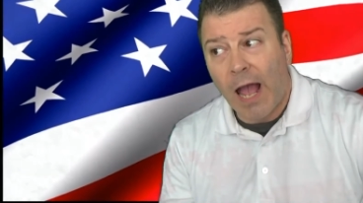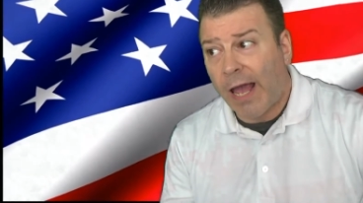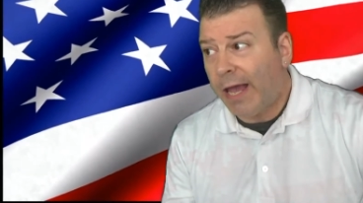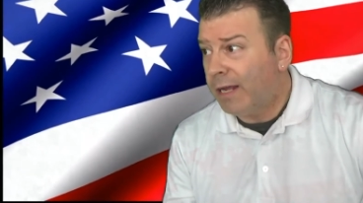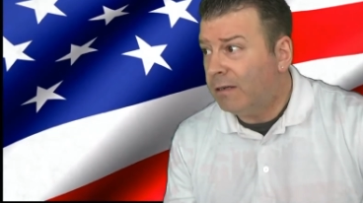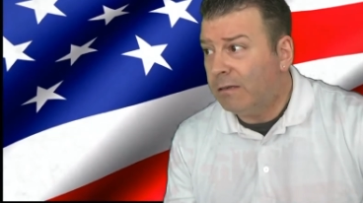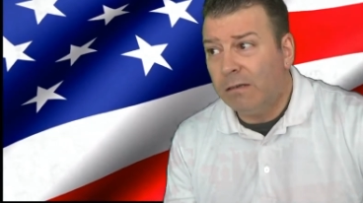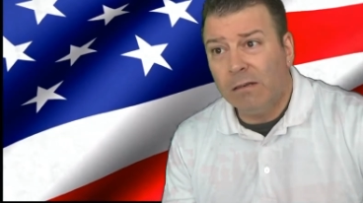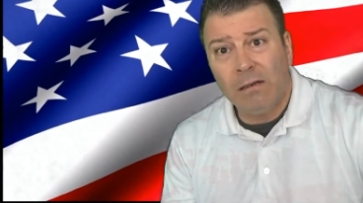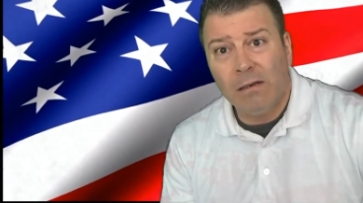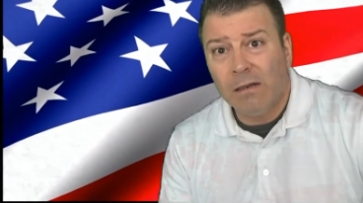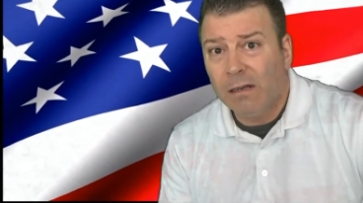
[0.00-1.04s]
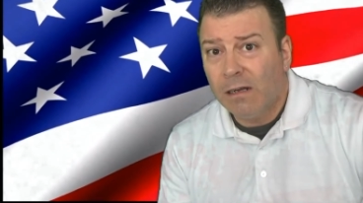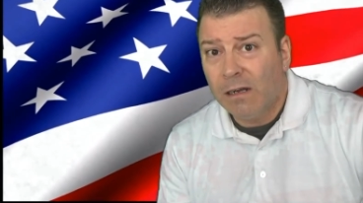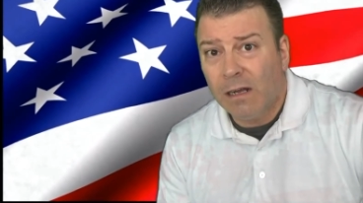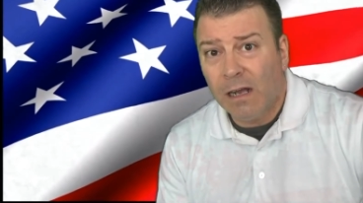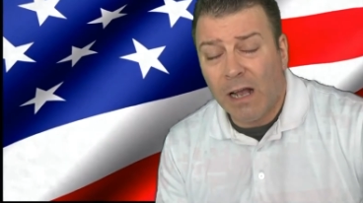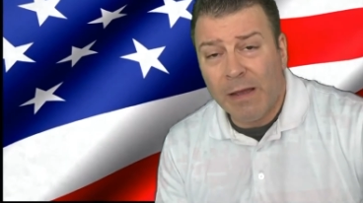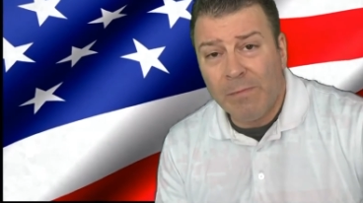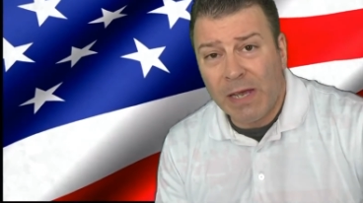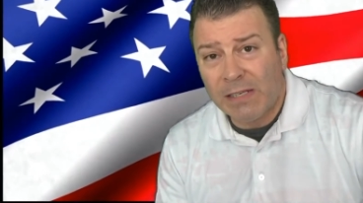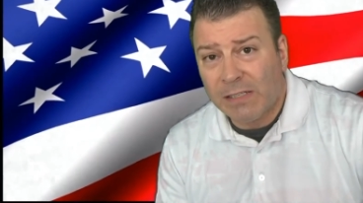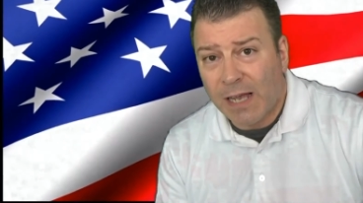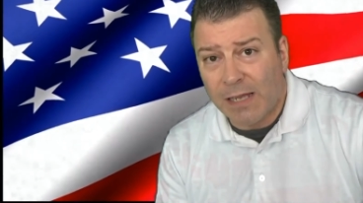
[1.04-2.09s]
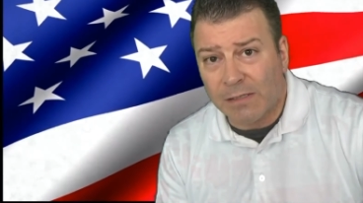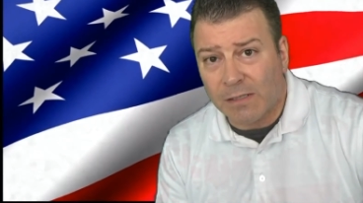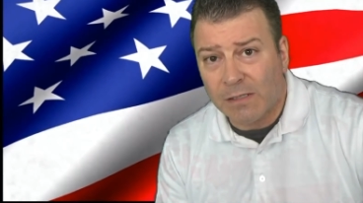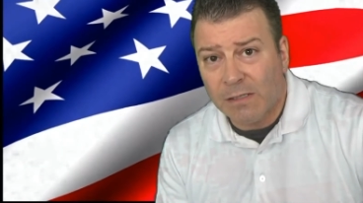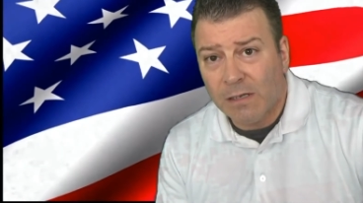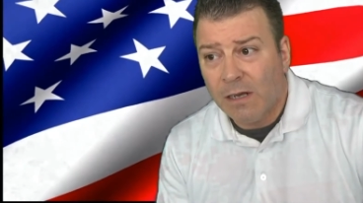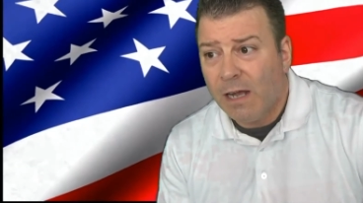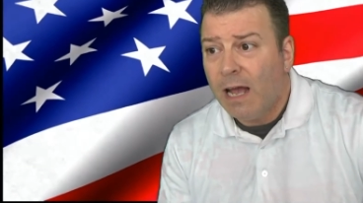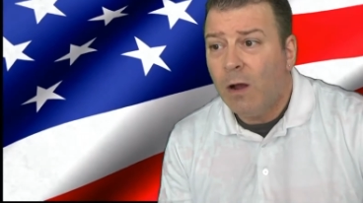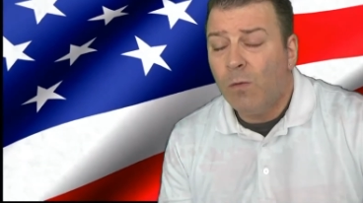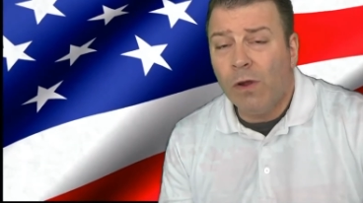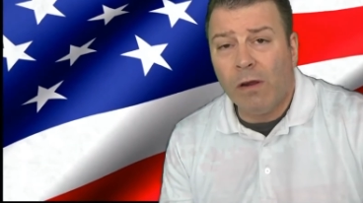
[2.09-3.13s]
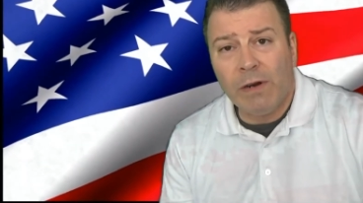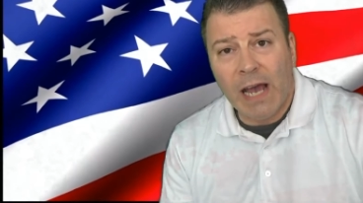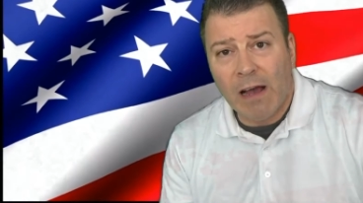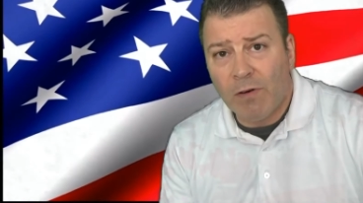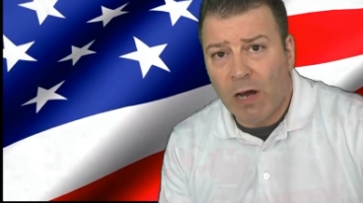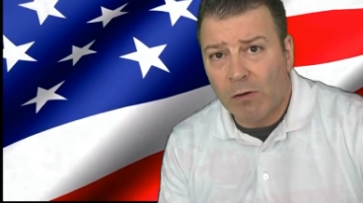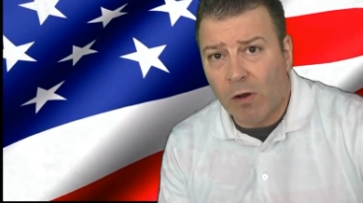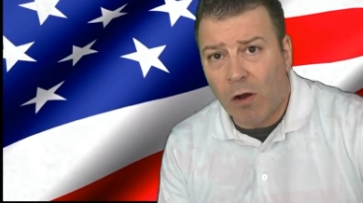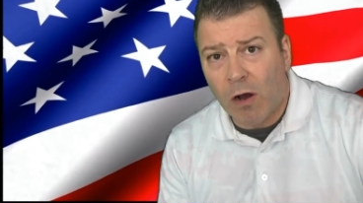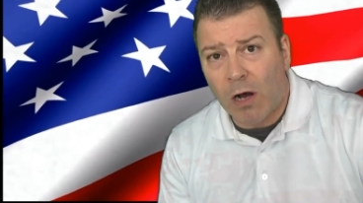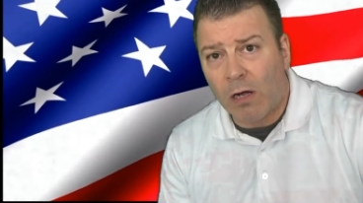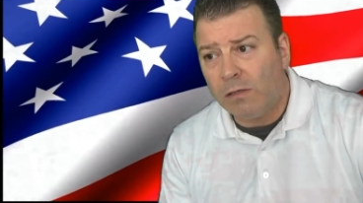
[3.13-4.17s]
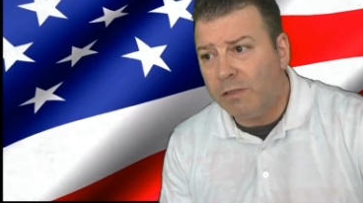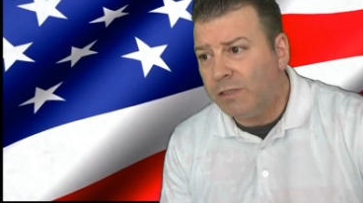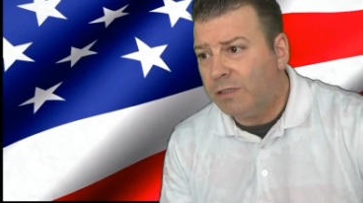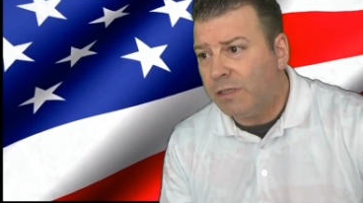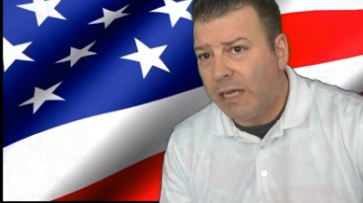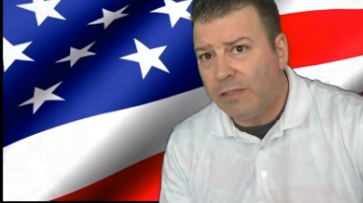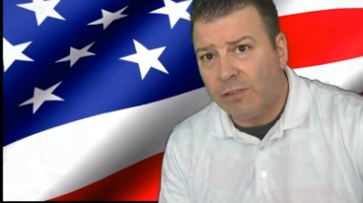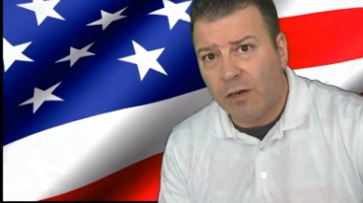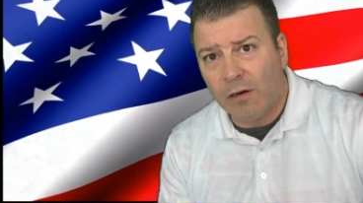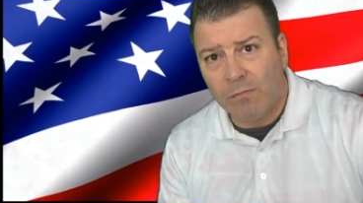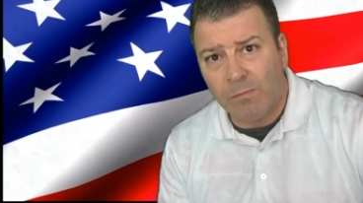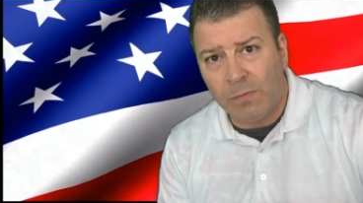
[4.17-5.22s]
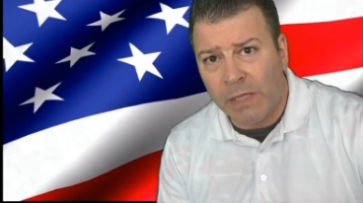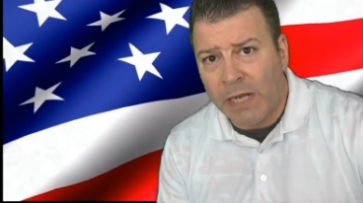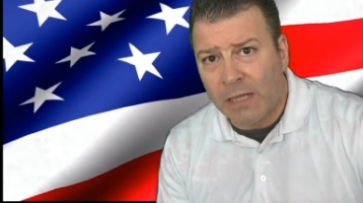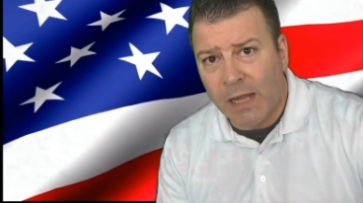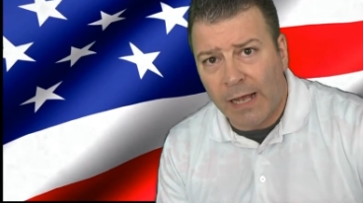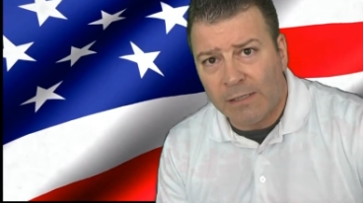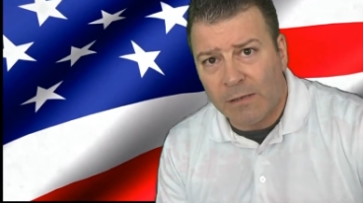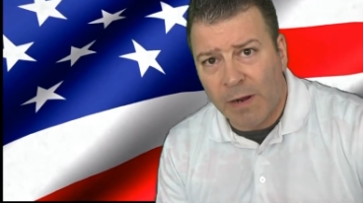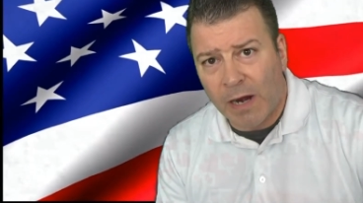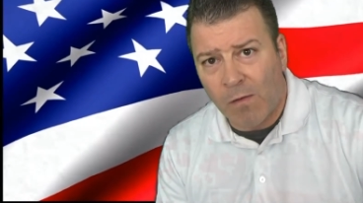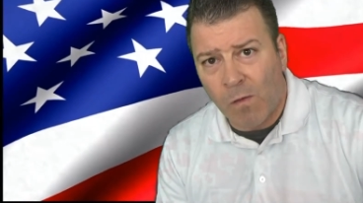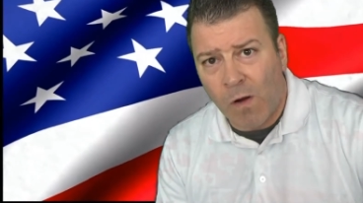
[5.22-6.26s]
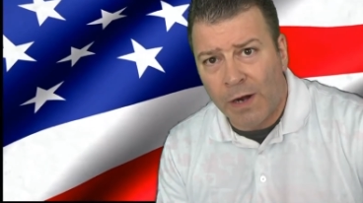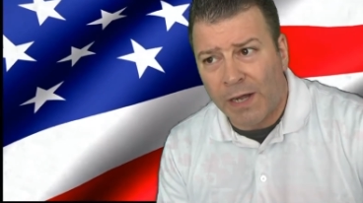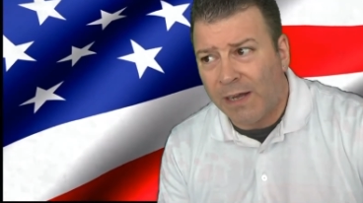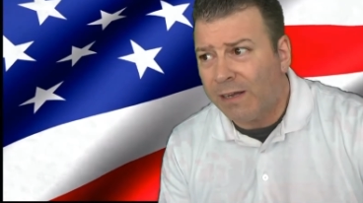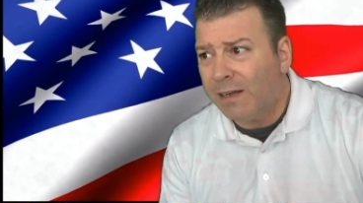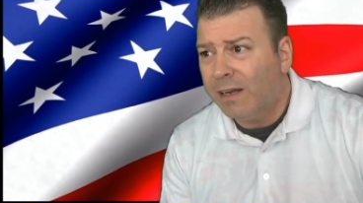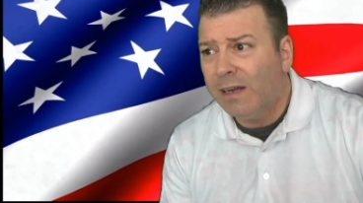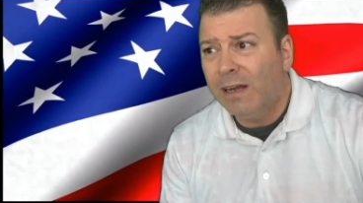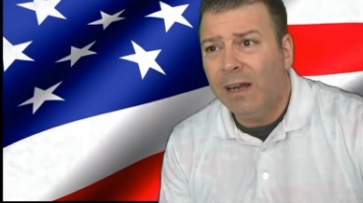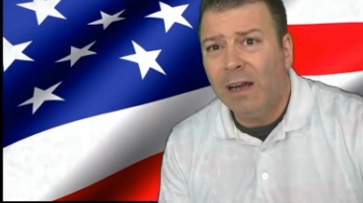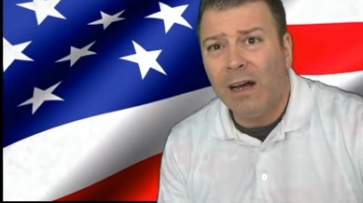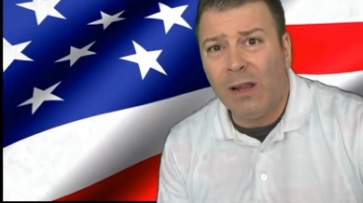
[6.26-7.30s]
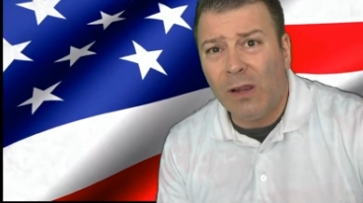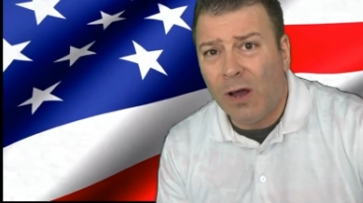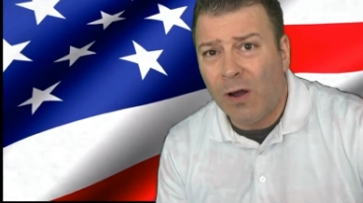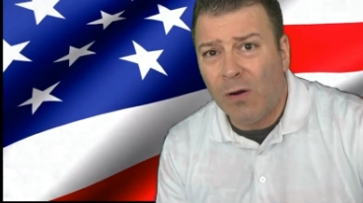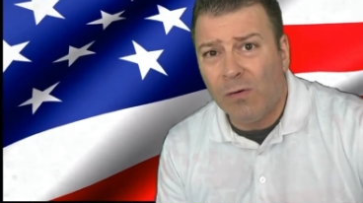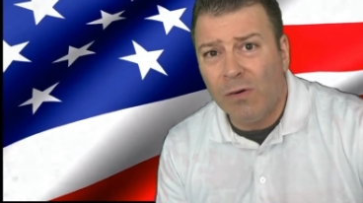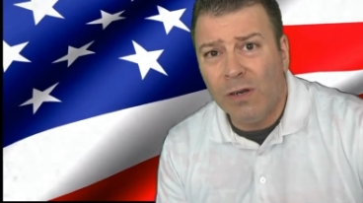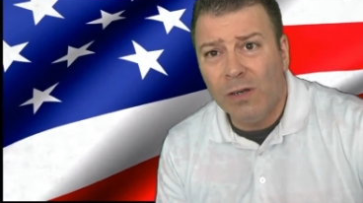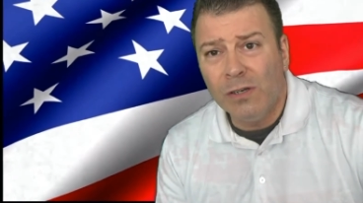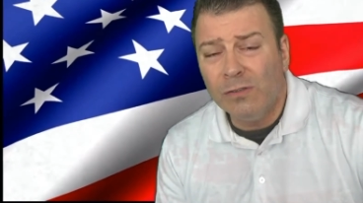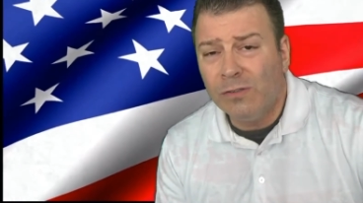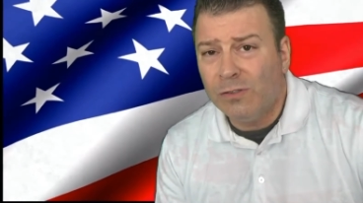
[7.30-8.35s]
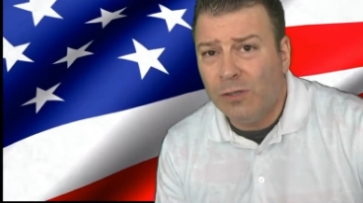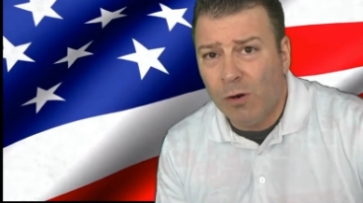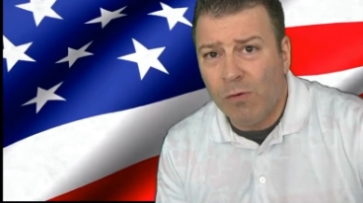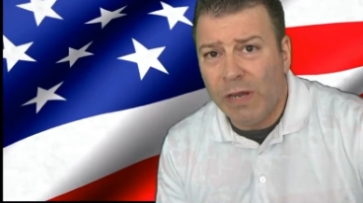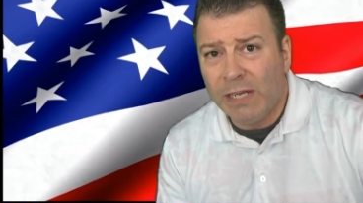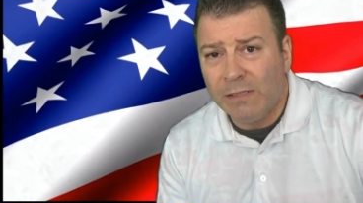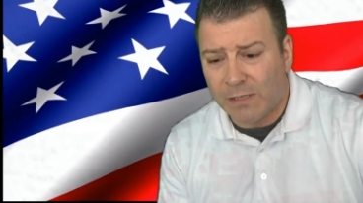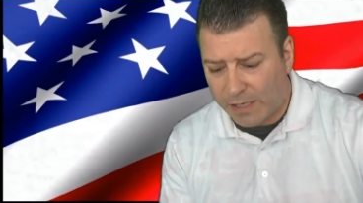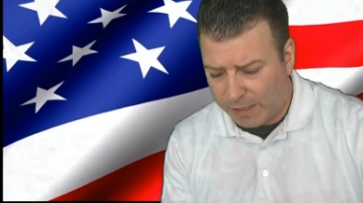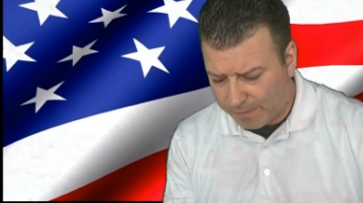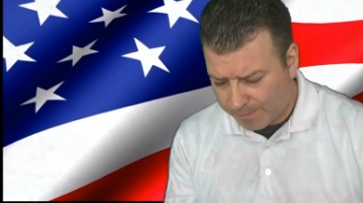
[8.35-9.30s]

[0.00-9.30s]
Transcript: And it makes sense. We already have alcohol. States are legalizing marijuana. Hello? Too easy.